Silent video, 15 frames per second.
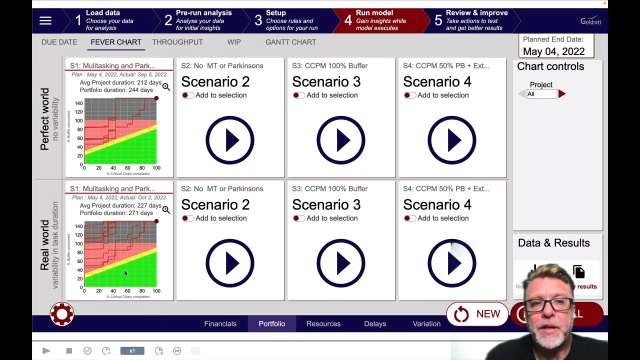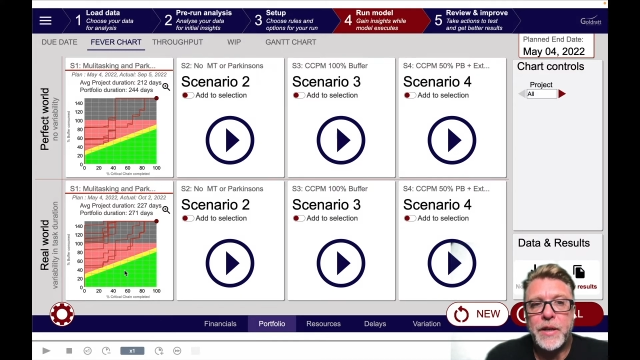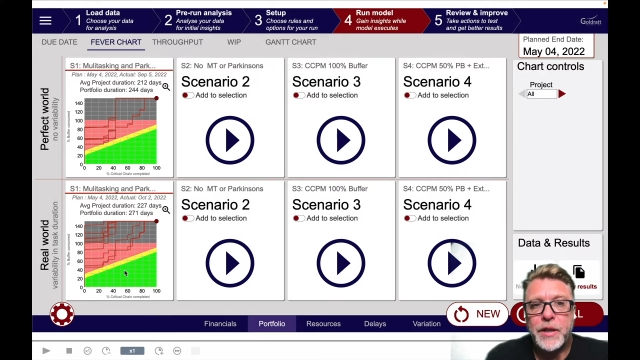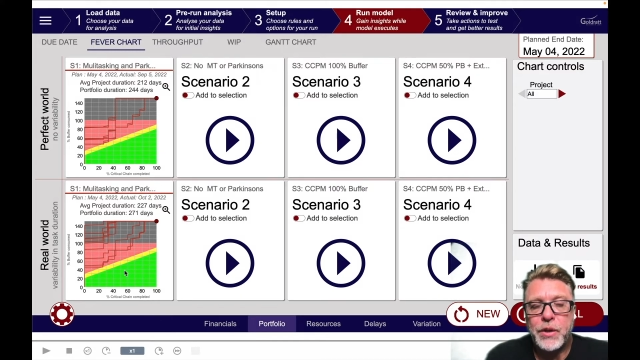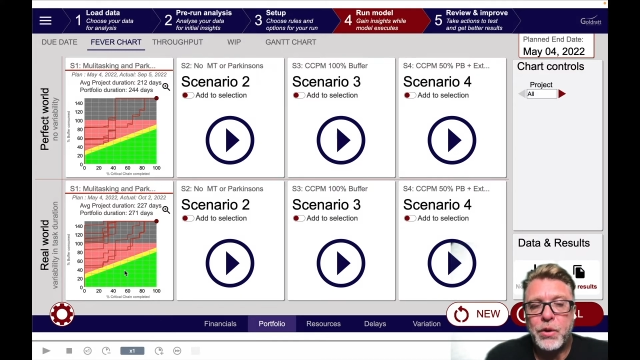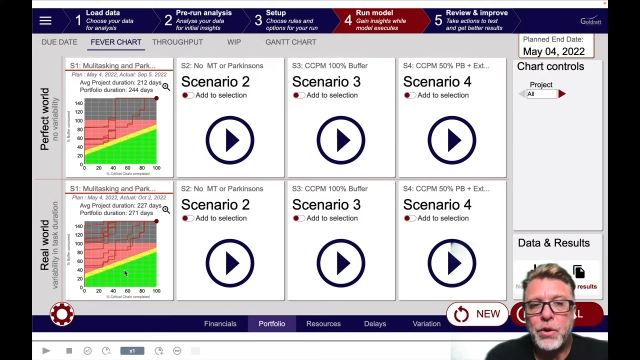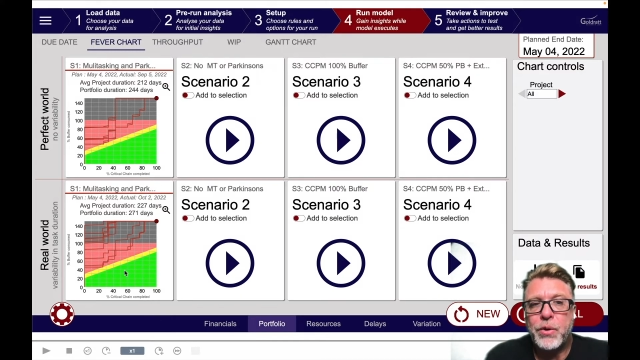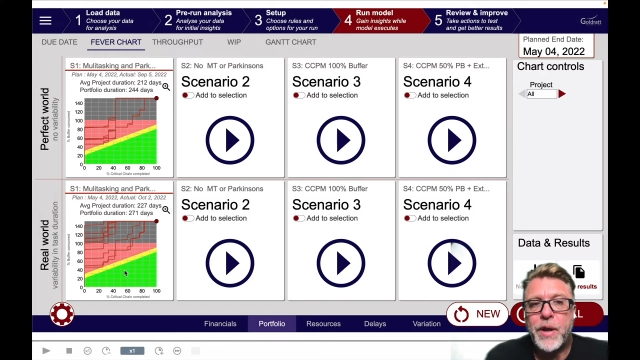
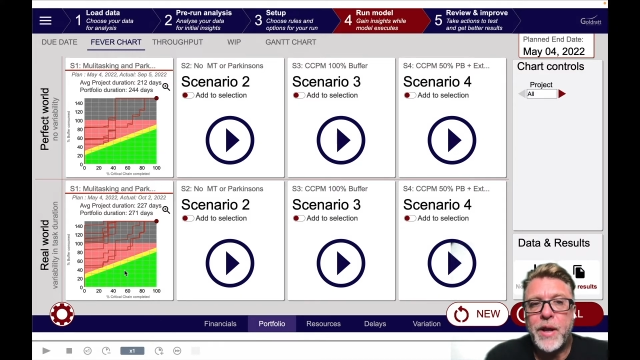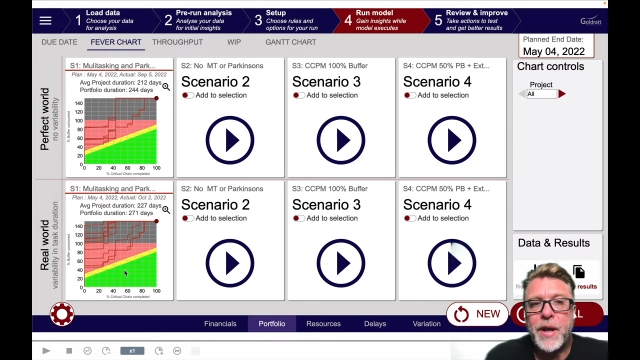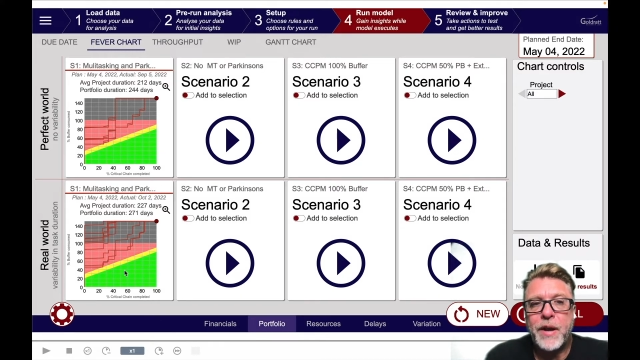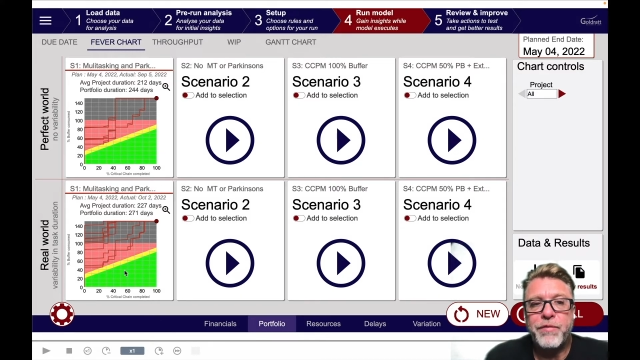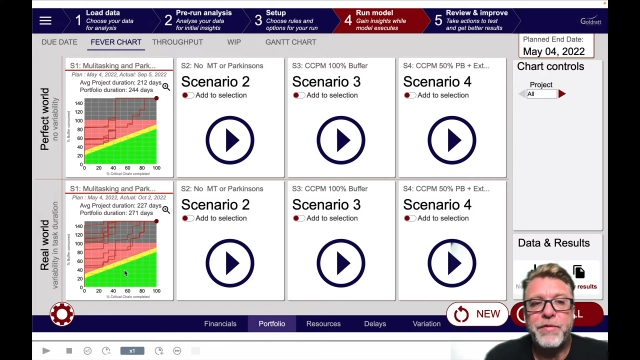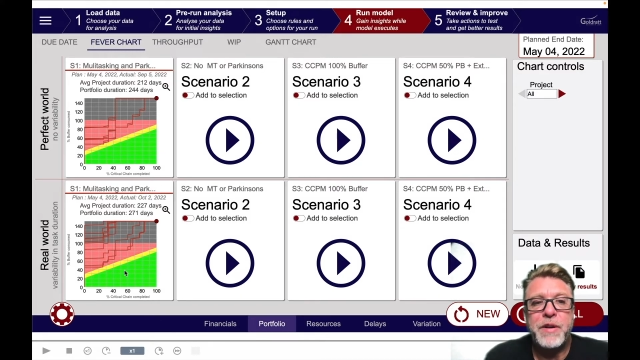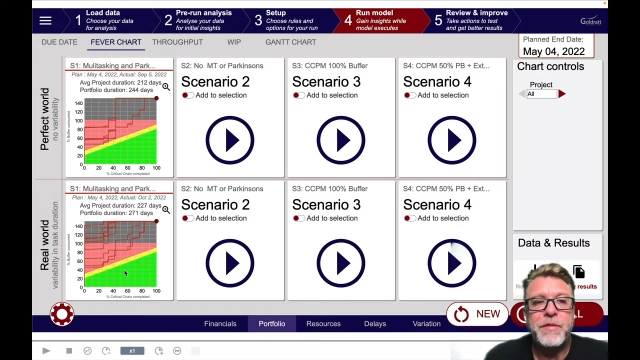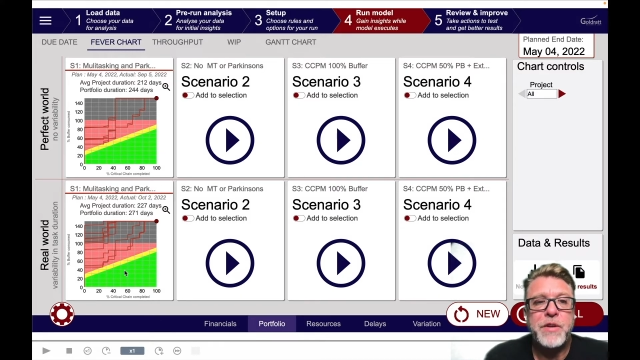you're looking at
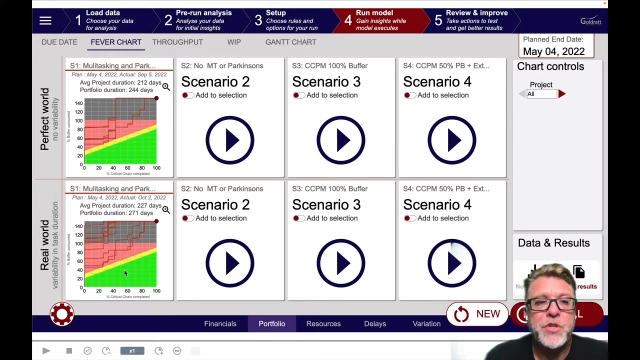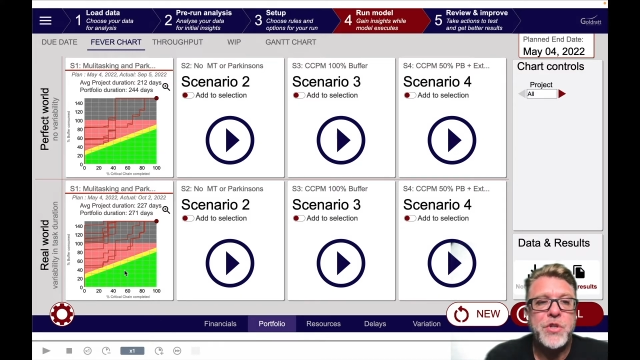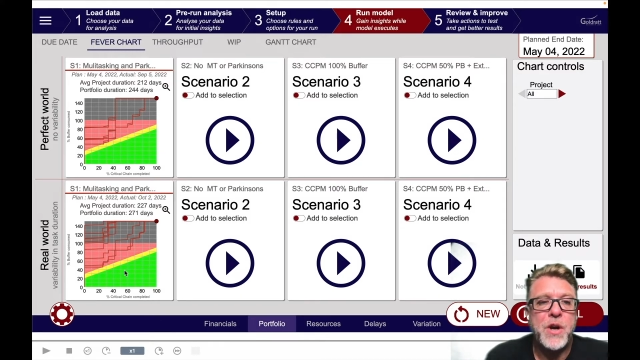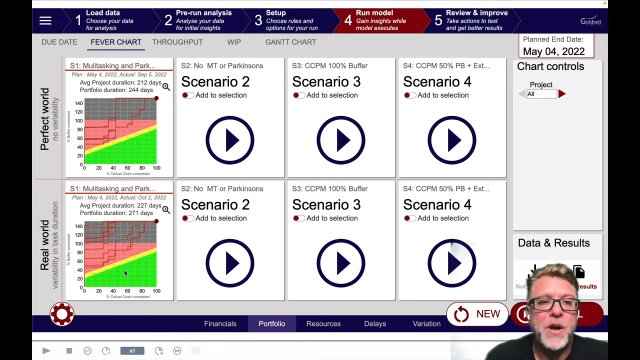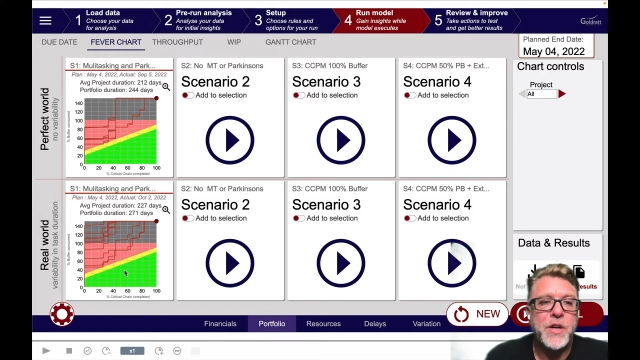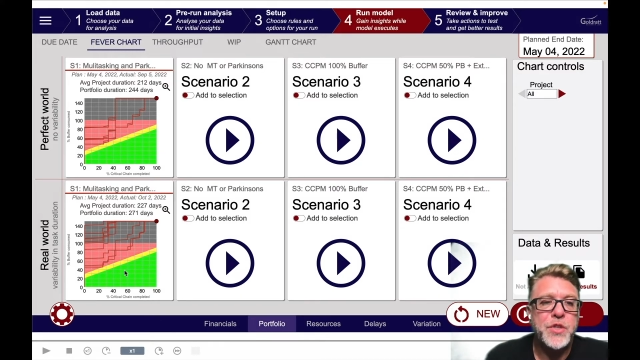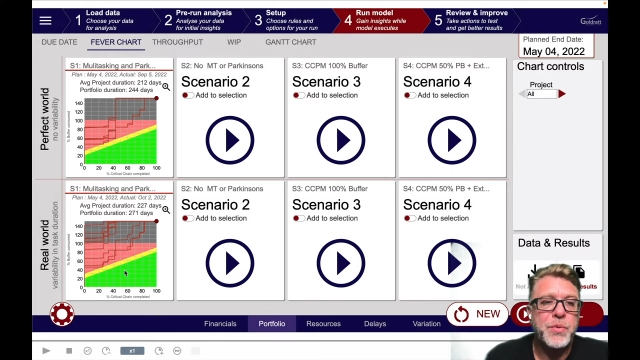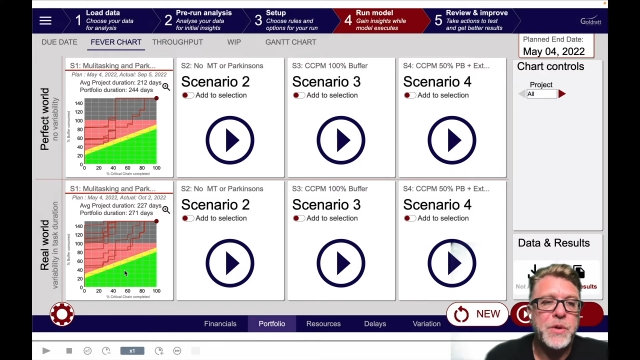a fever
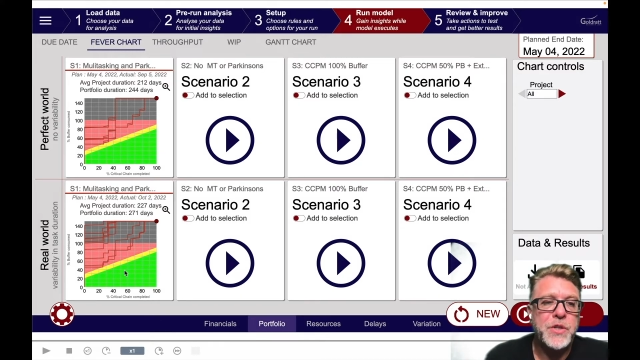chart,